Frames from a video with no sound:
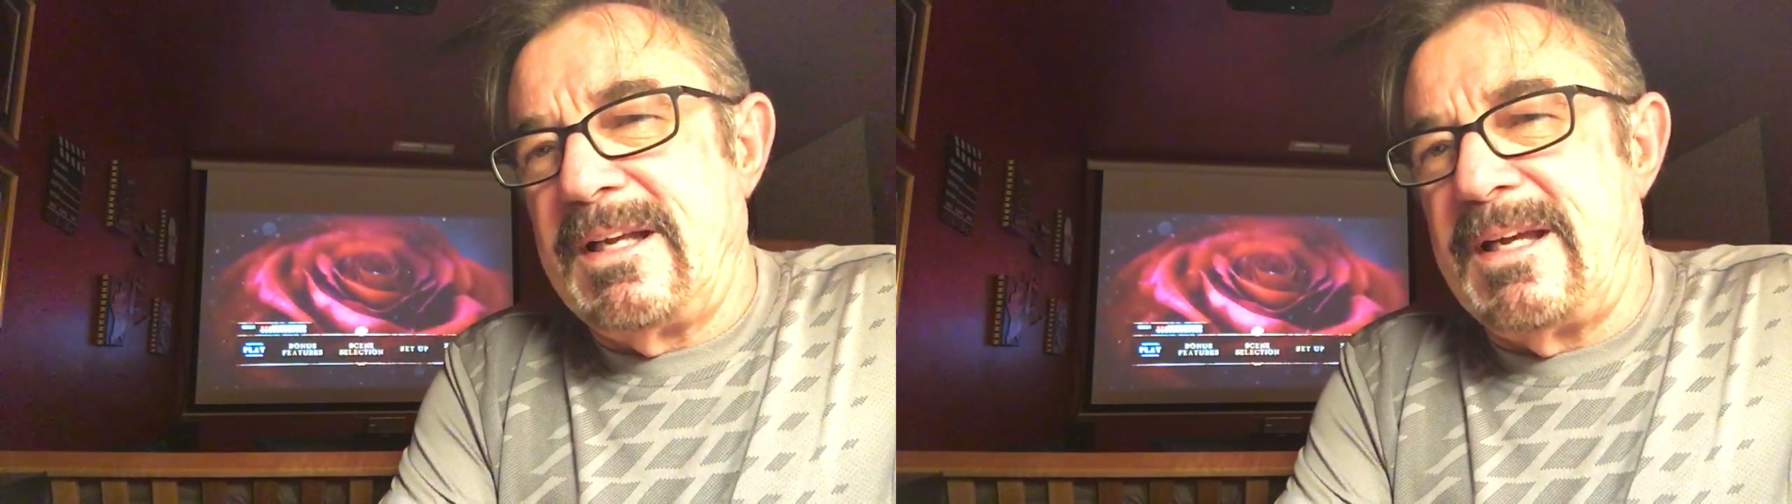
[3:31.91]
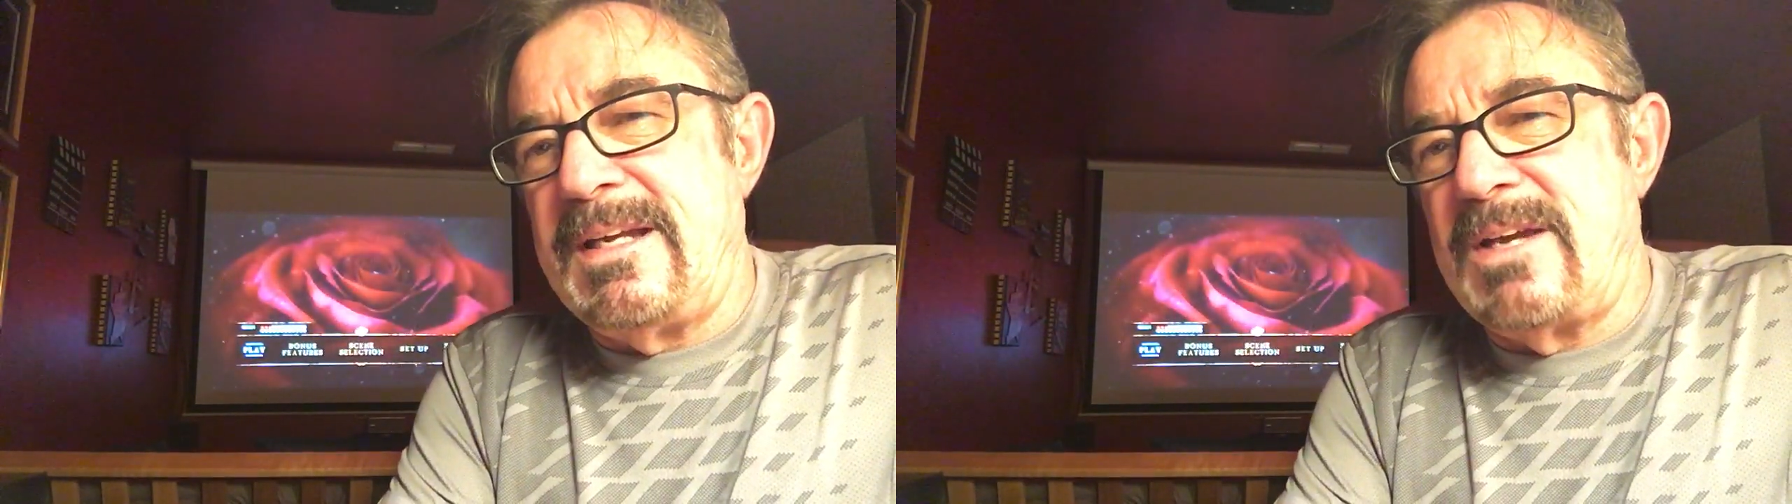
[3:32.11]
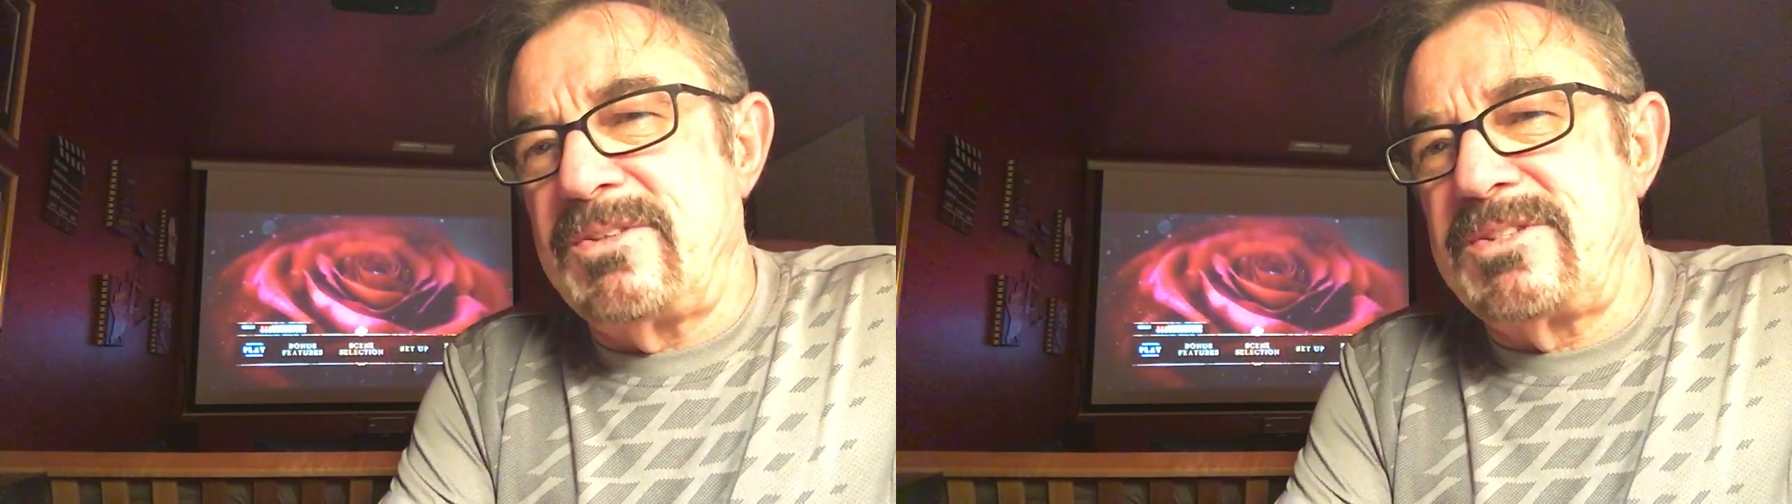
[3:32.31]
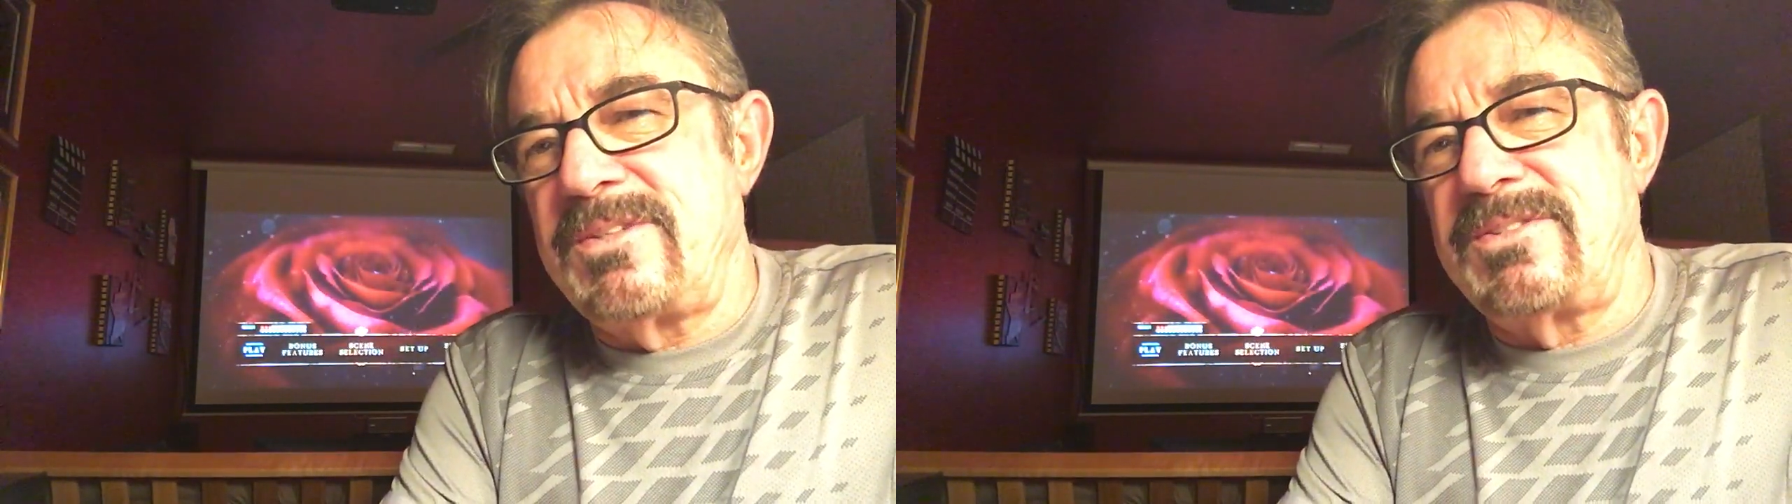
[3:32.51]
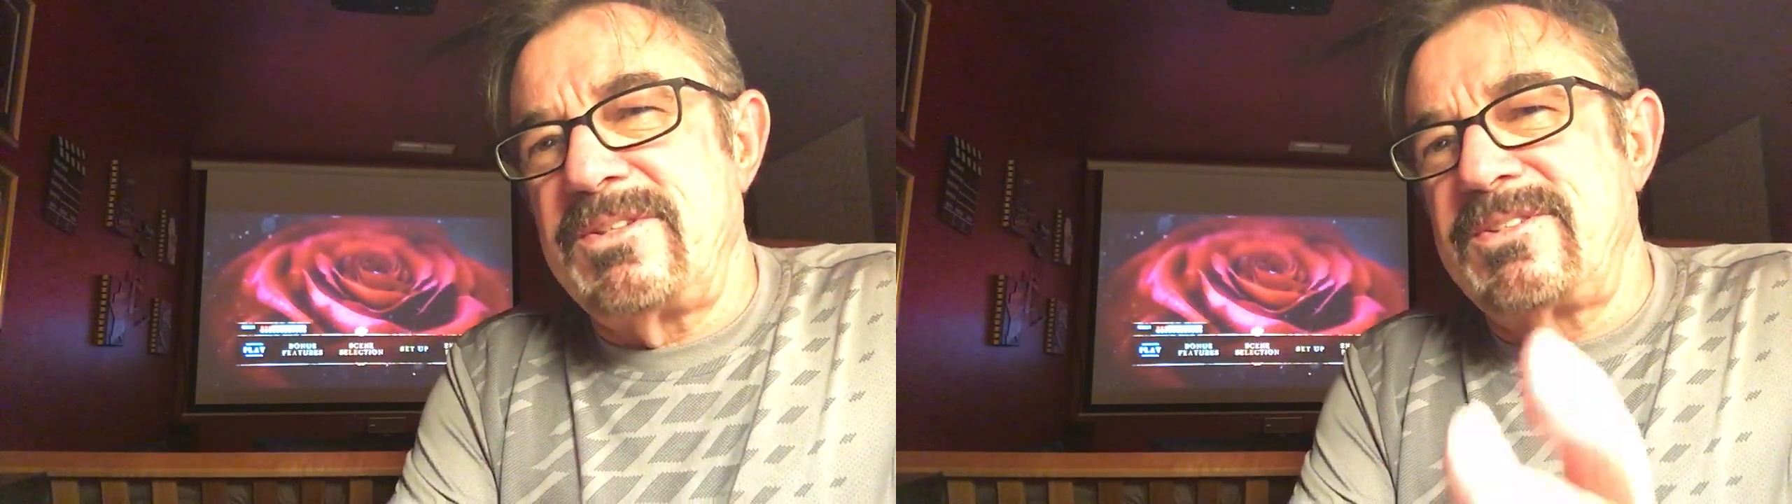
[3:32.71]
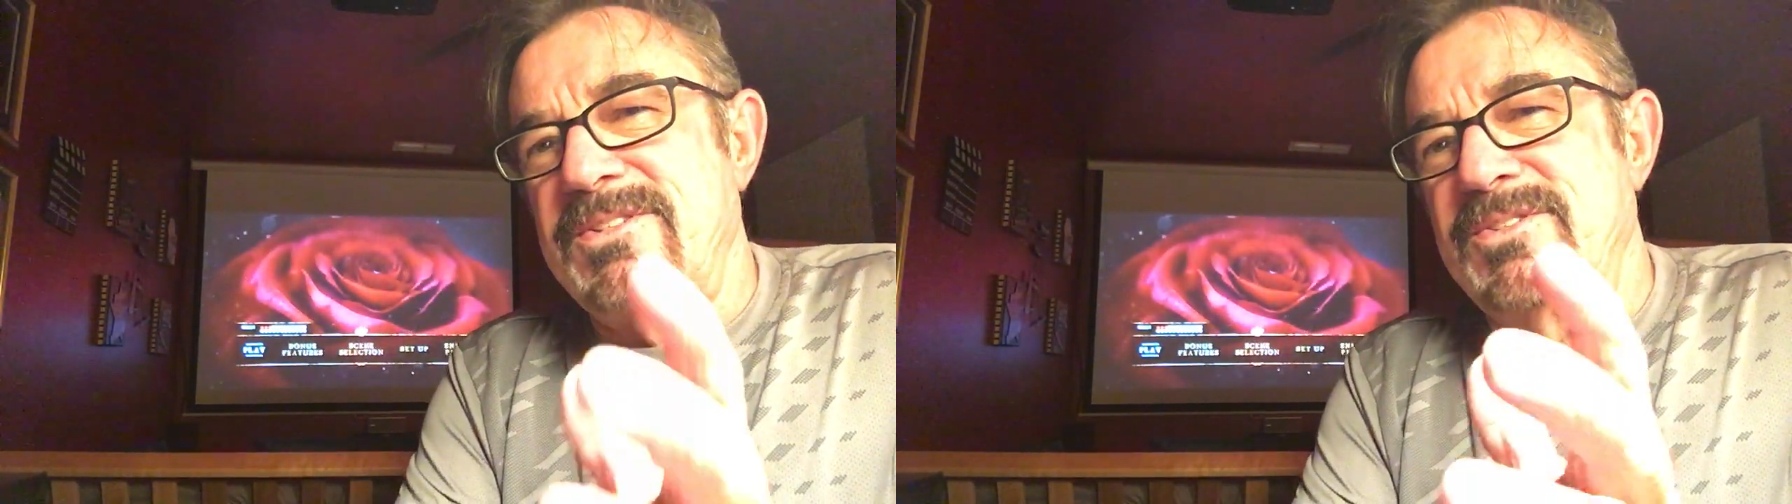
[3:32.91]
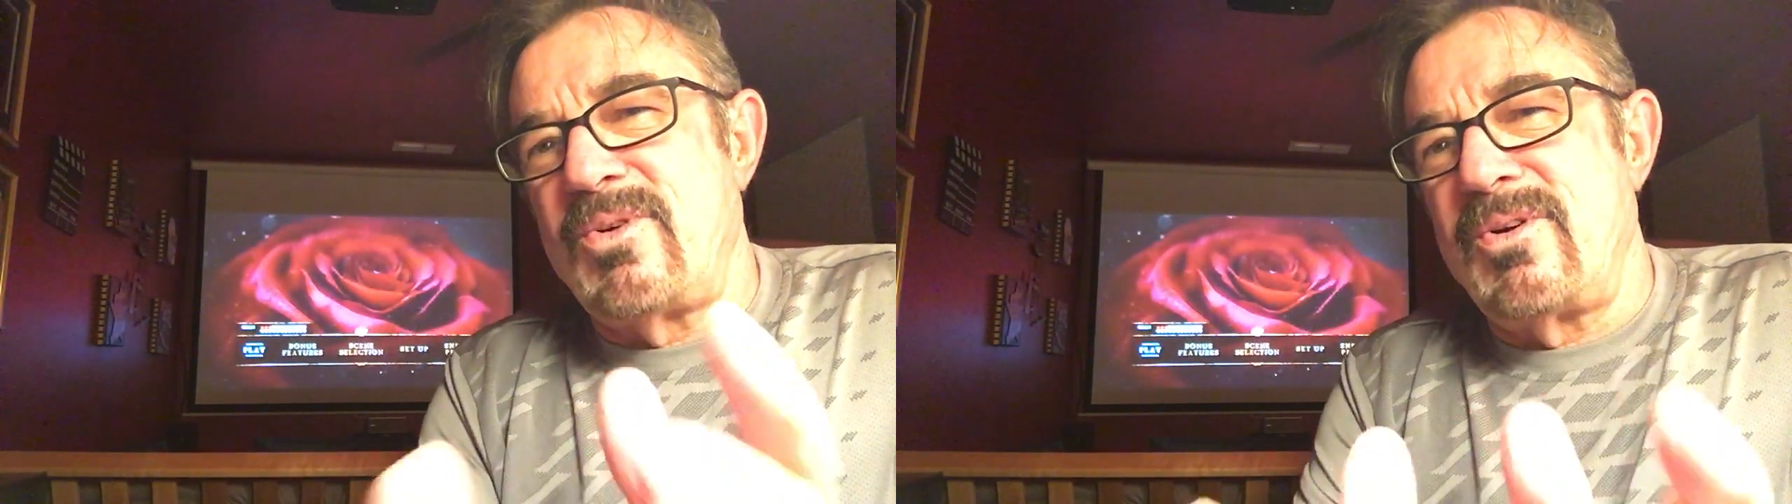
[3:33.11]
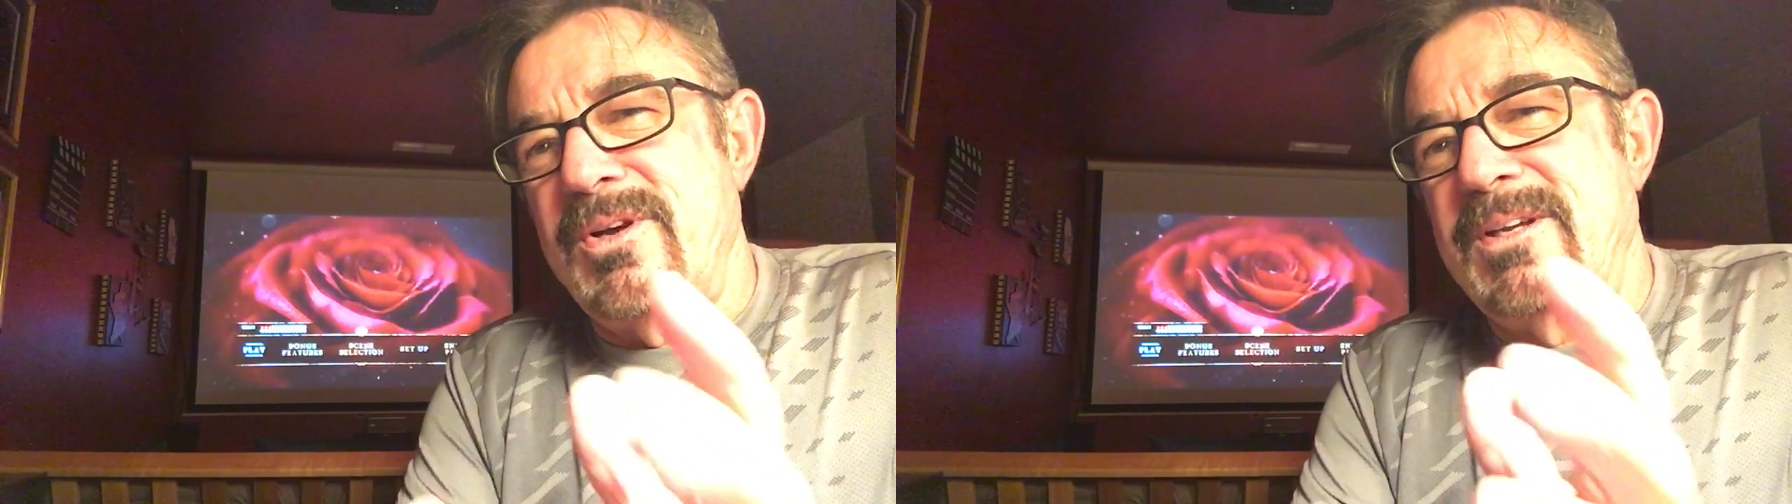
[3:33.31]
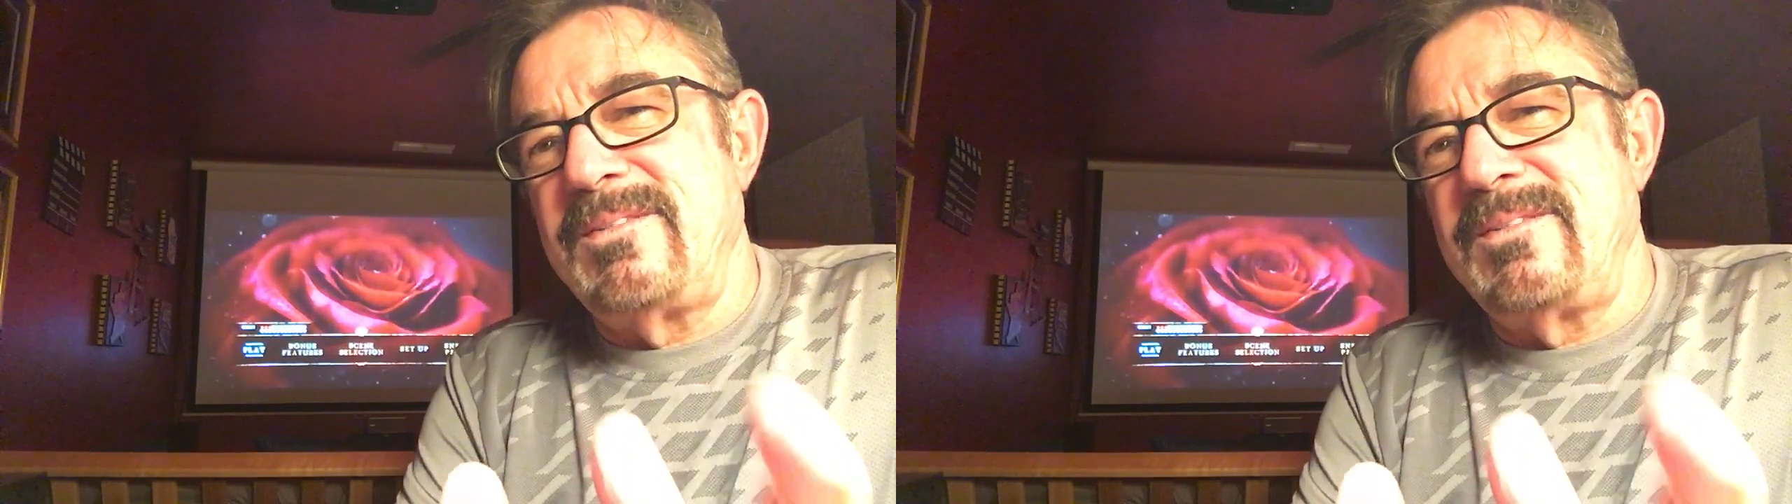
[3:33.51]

And now starts the story